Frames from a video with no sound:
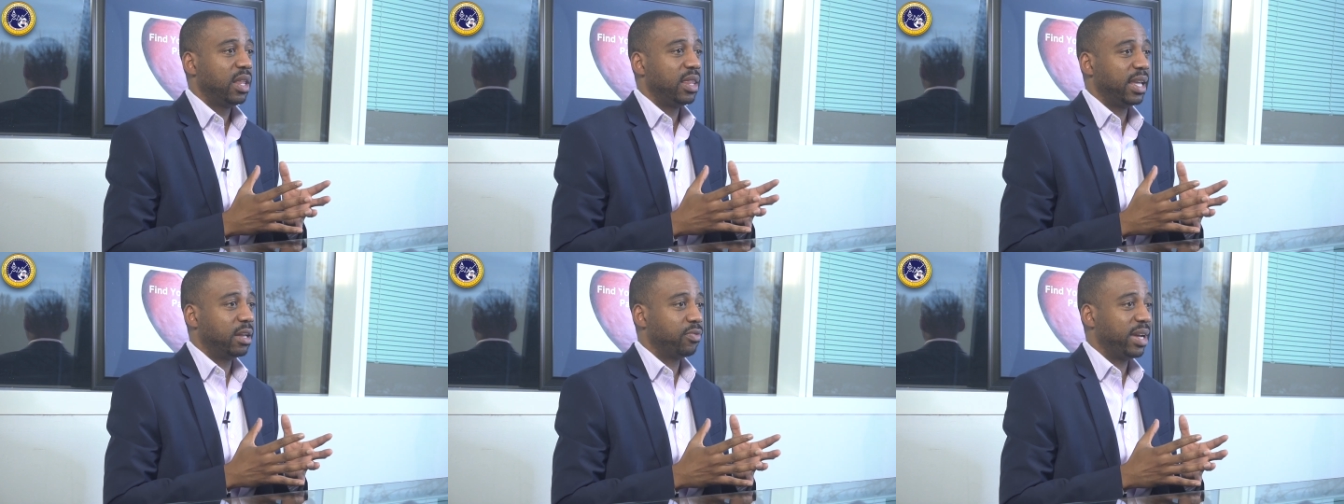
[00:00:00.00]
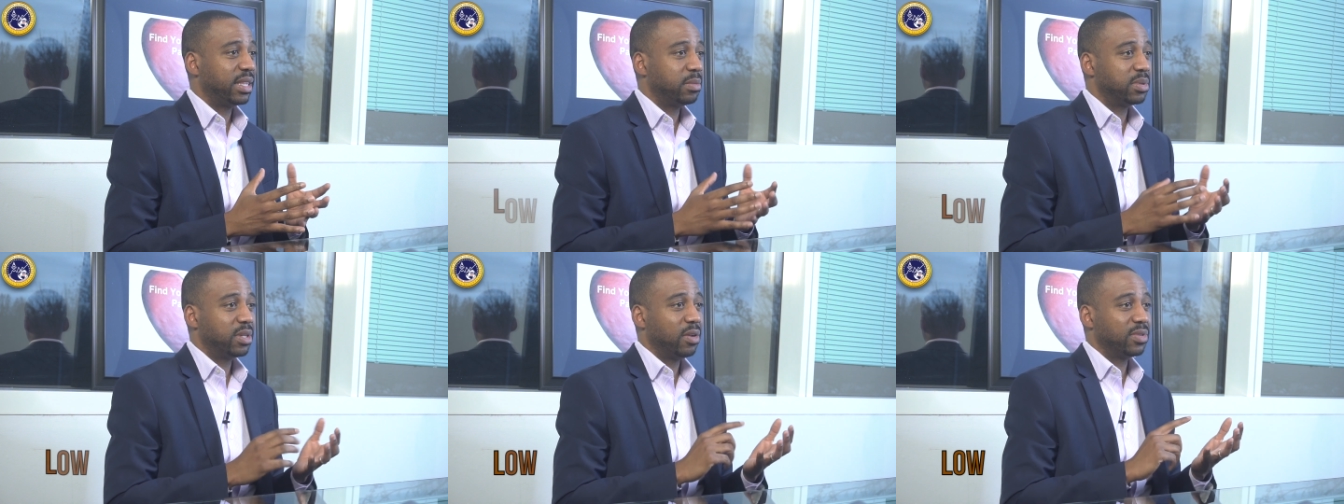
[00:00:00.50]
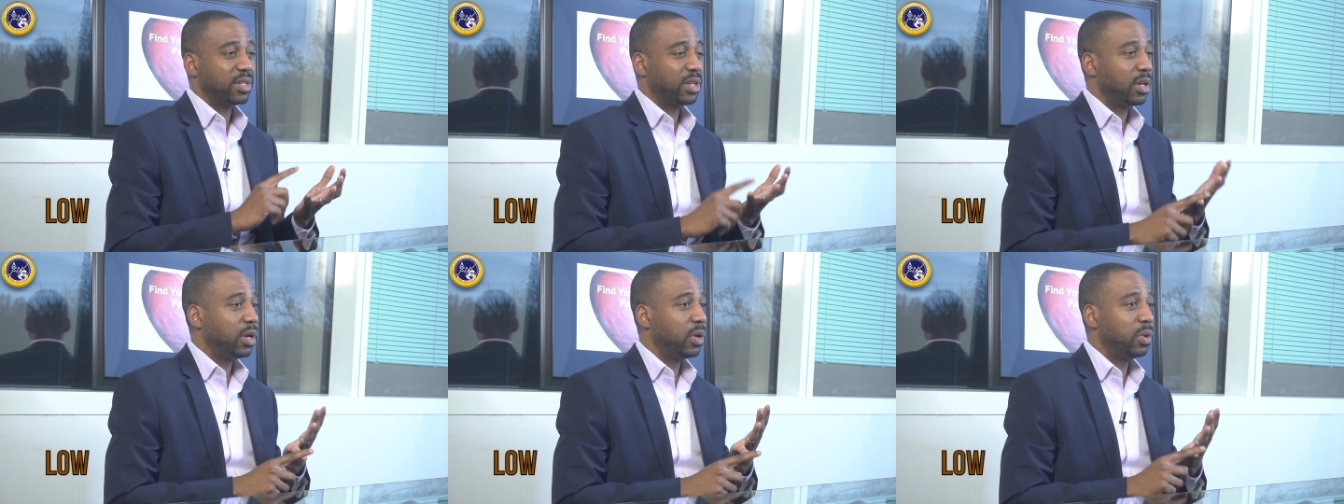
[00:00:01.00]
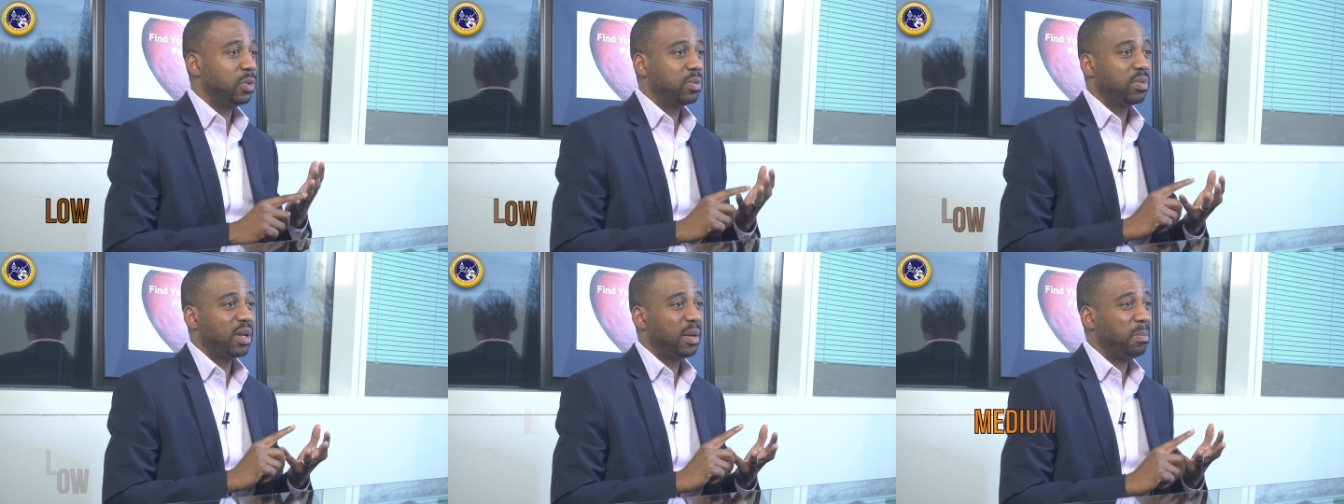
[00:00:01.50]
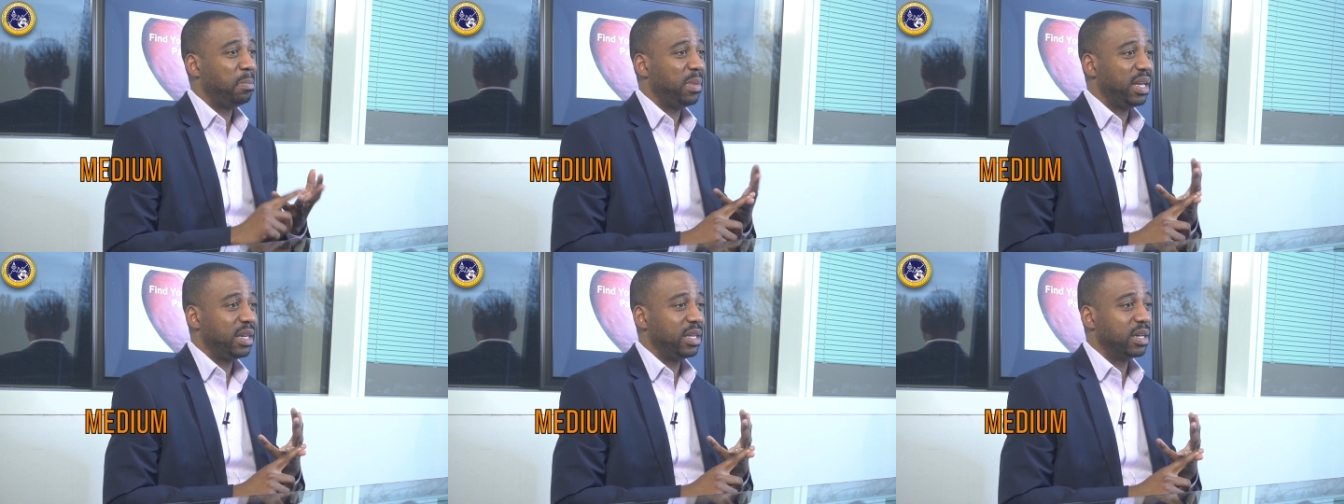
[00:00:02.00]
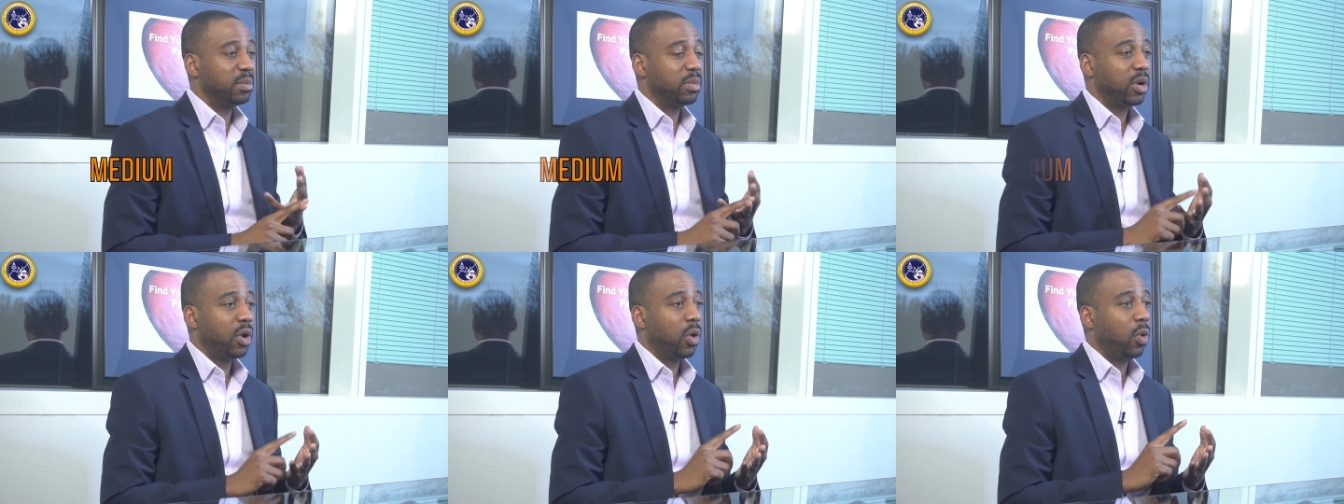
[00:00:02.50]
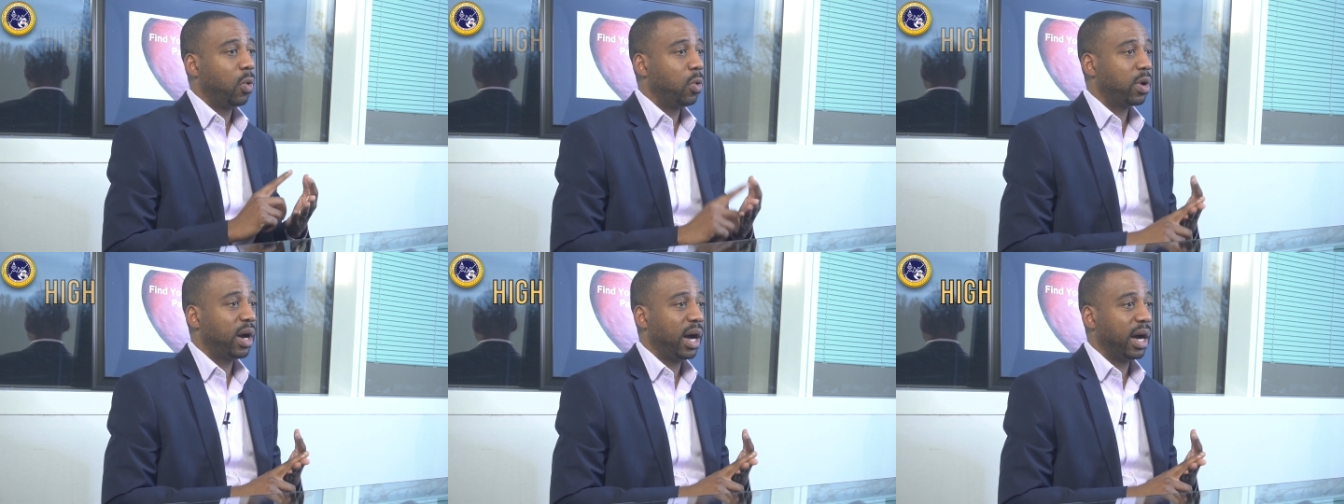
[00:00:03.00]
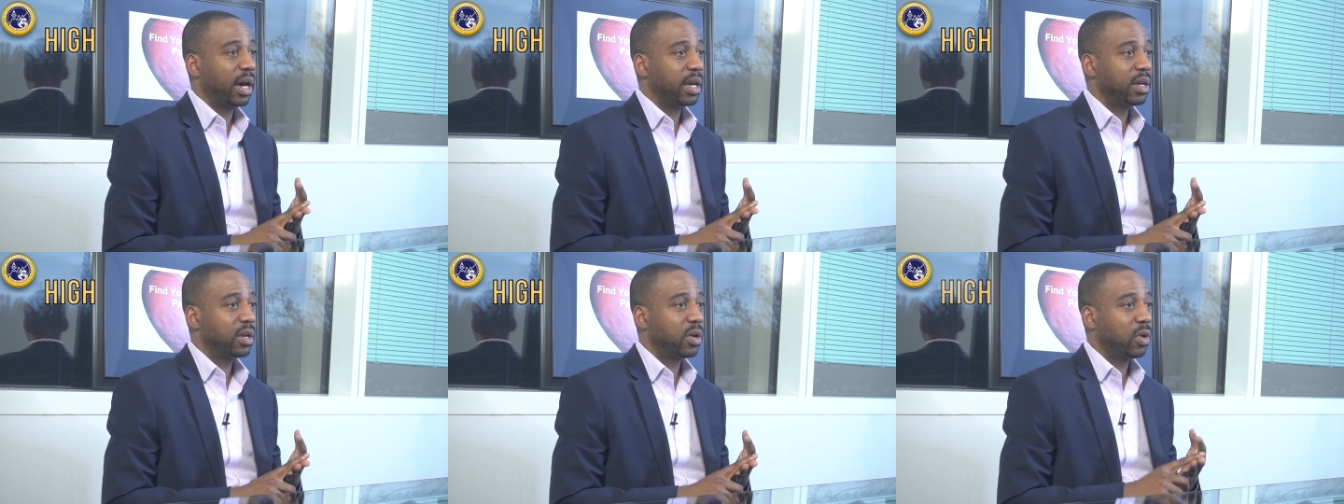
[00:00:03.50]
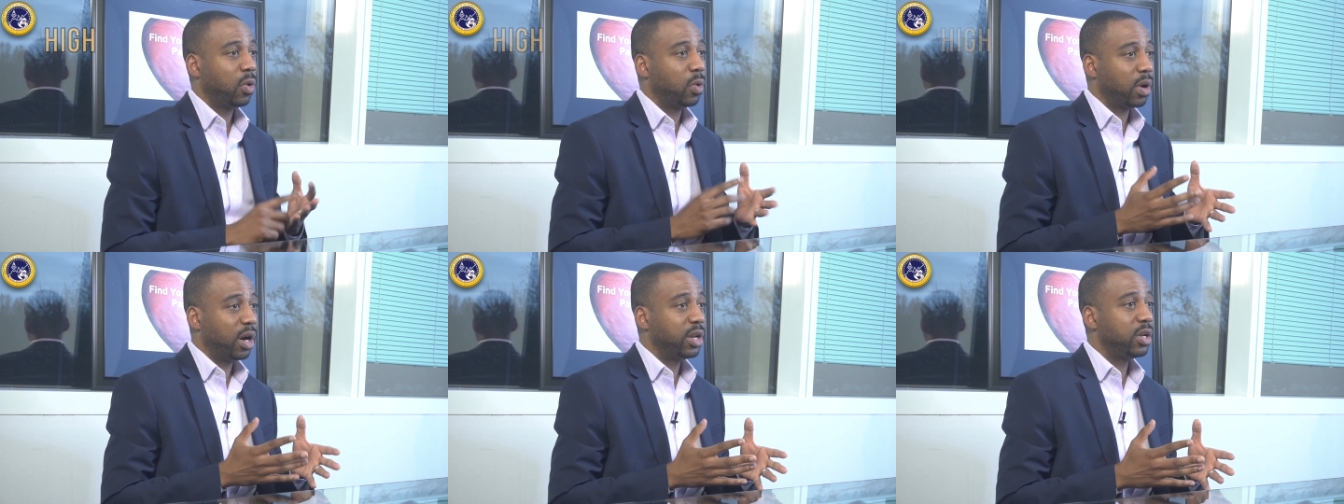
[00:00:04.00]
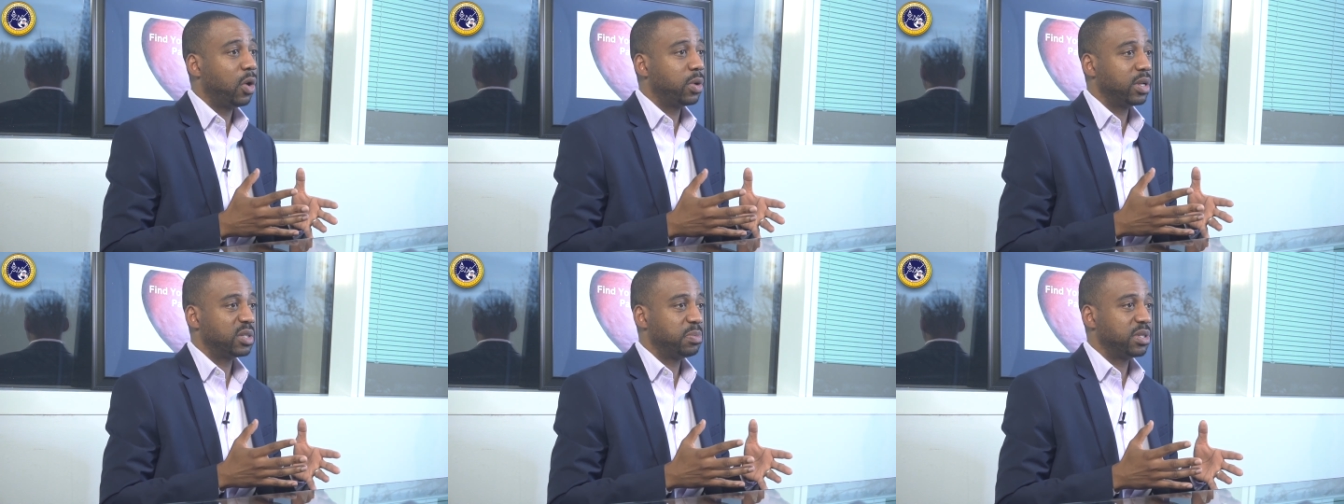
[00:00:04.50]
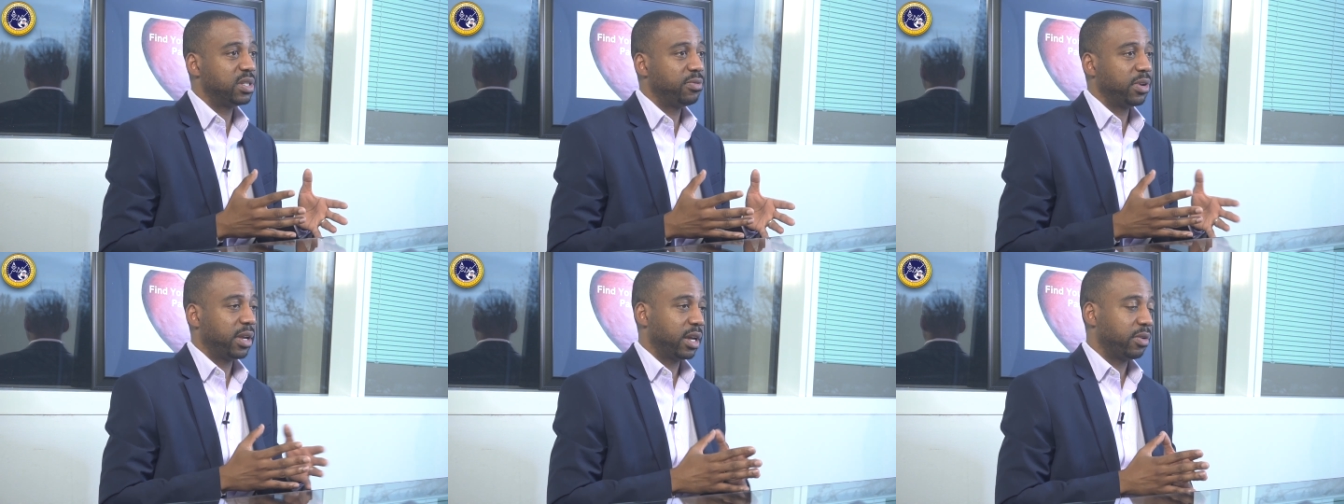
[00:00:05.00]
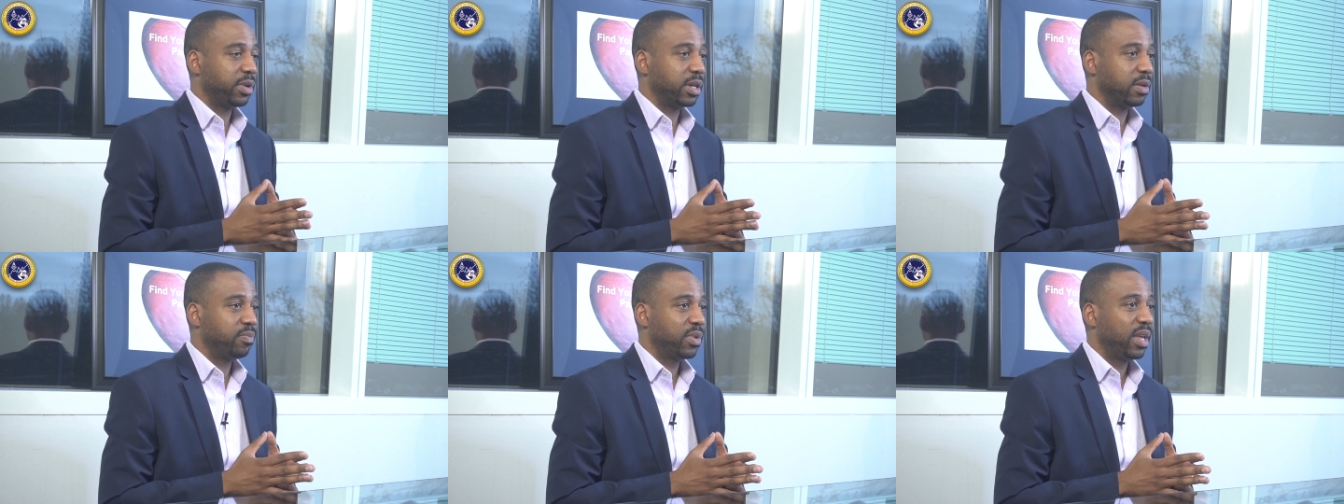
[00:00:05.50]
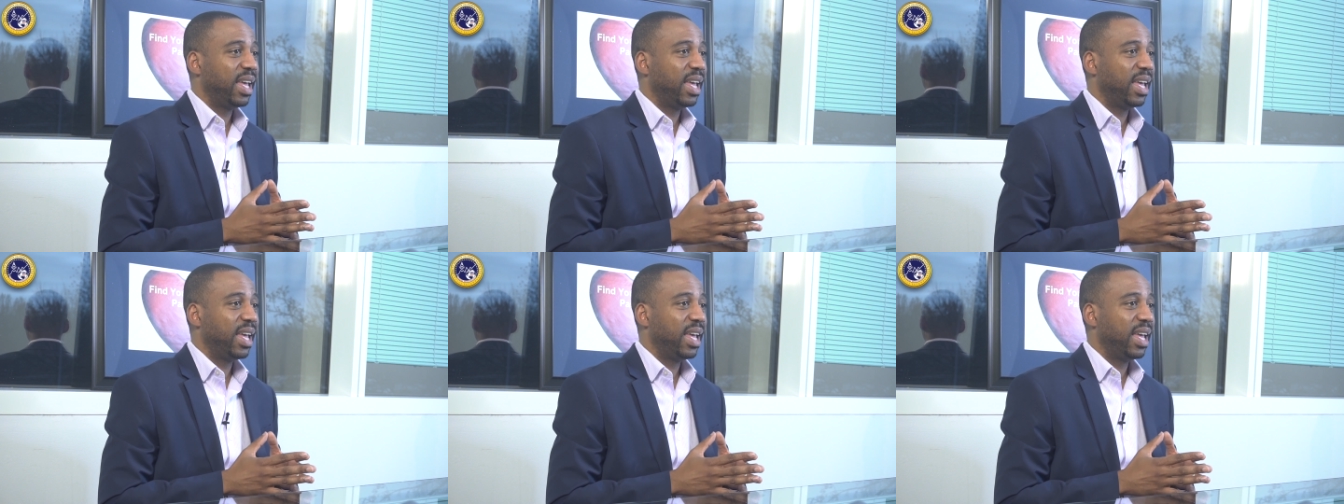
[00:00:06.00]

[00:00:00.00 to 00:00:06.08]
They can rate themselves as low, medium, or high, or unknown in a specific area,